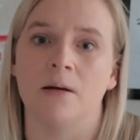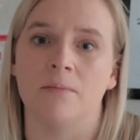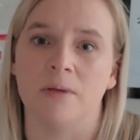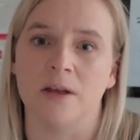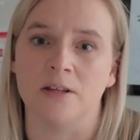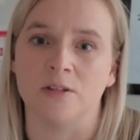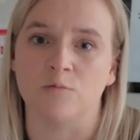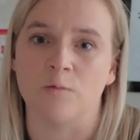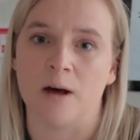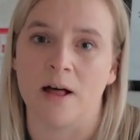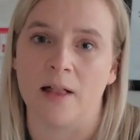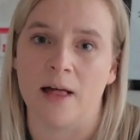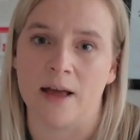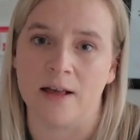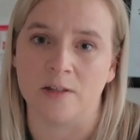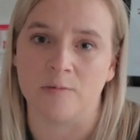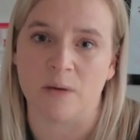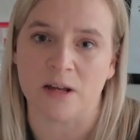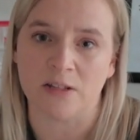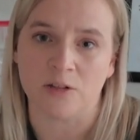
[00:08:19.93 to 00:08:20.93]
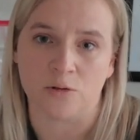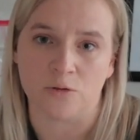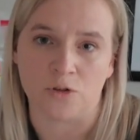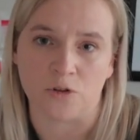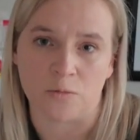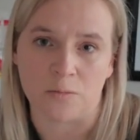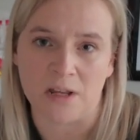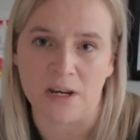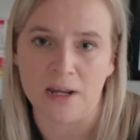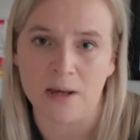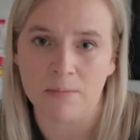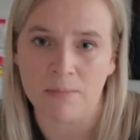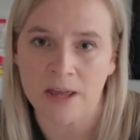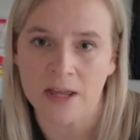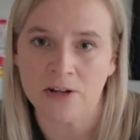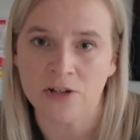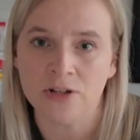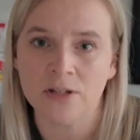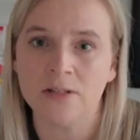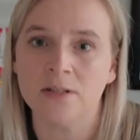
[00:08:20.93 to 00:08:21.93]
as well as my social media
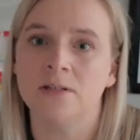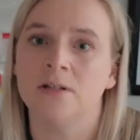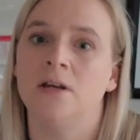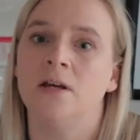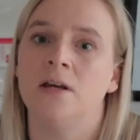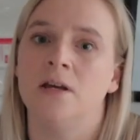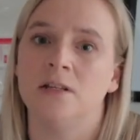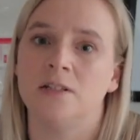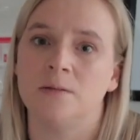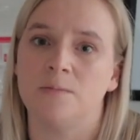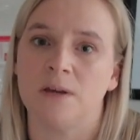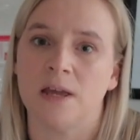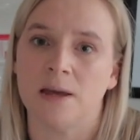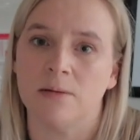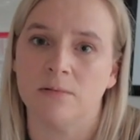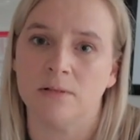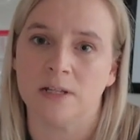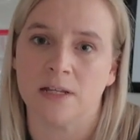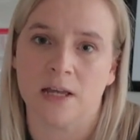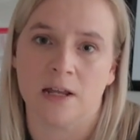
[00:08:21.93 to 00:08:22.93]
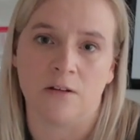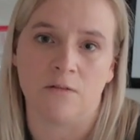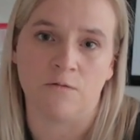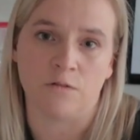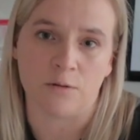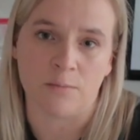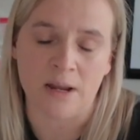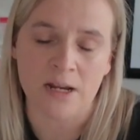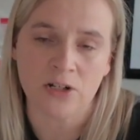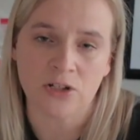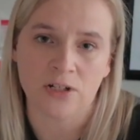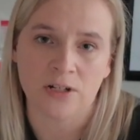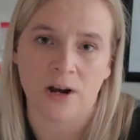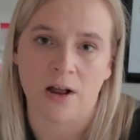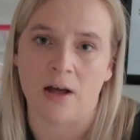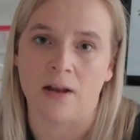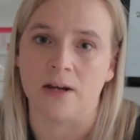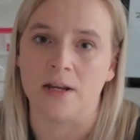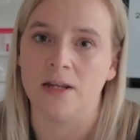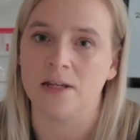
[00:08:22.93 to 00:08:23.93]
pages, to be able to get information
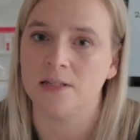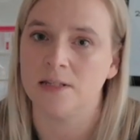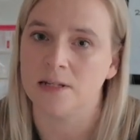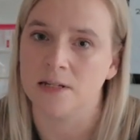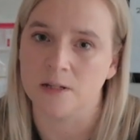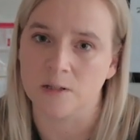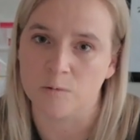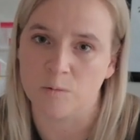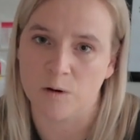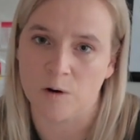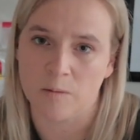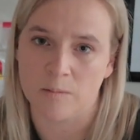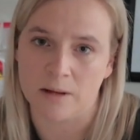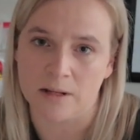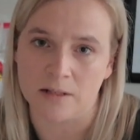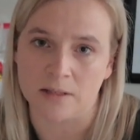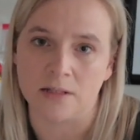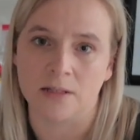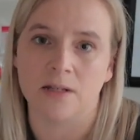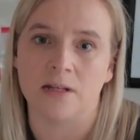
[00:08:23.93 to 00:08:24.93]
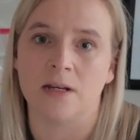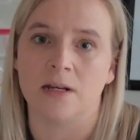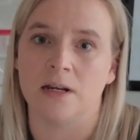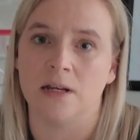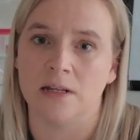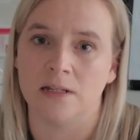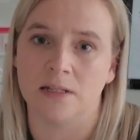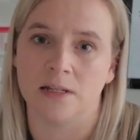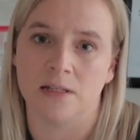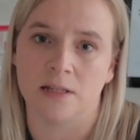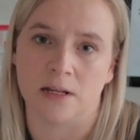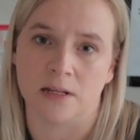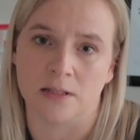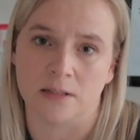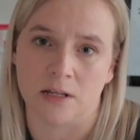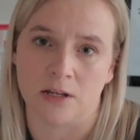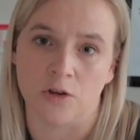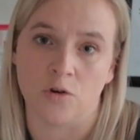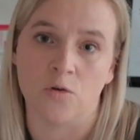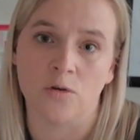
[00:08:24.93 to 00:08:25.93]
on easy experiments and easy things
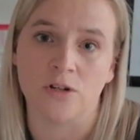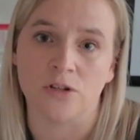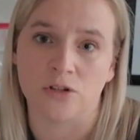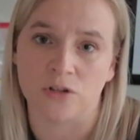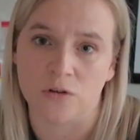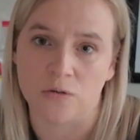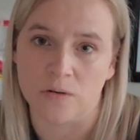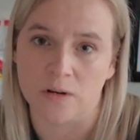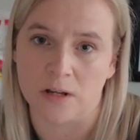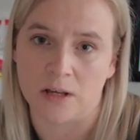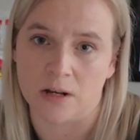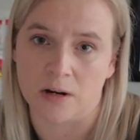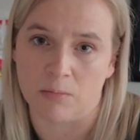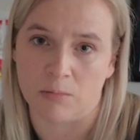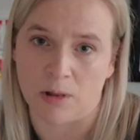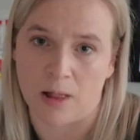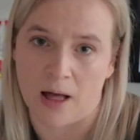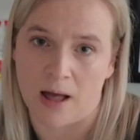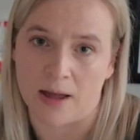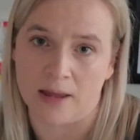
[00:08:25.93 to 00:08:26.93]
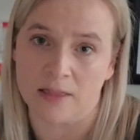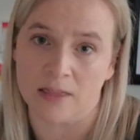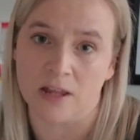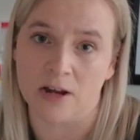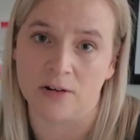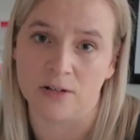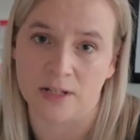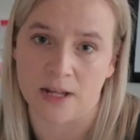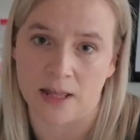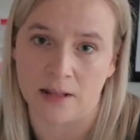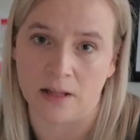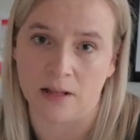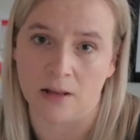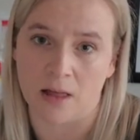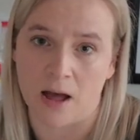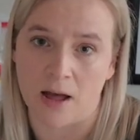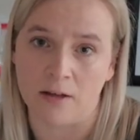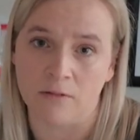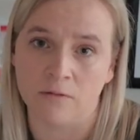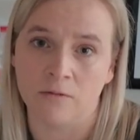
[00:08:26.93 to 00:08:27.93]
that your student can apply in their daily
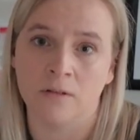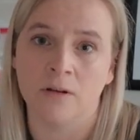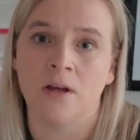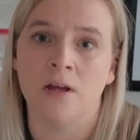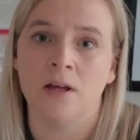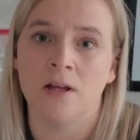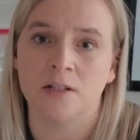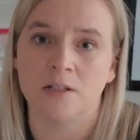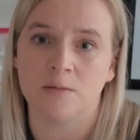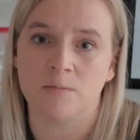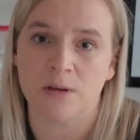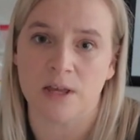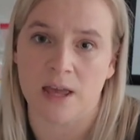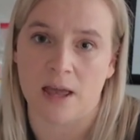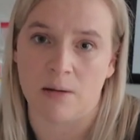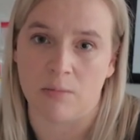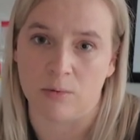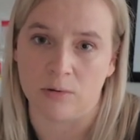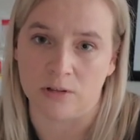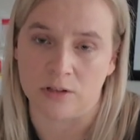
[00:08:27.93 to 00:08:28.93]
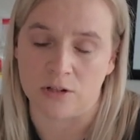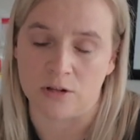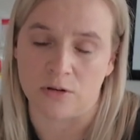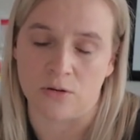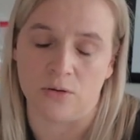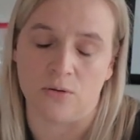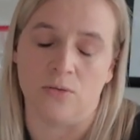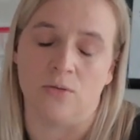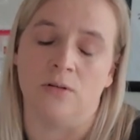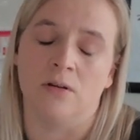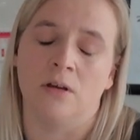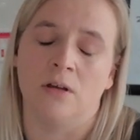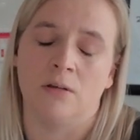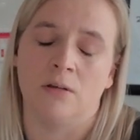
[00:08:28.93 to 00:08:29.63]
life to be able to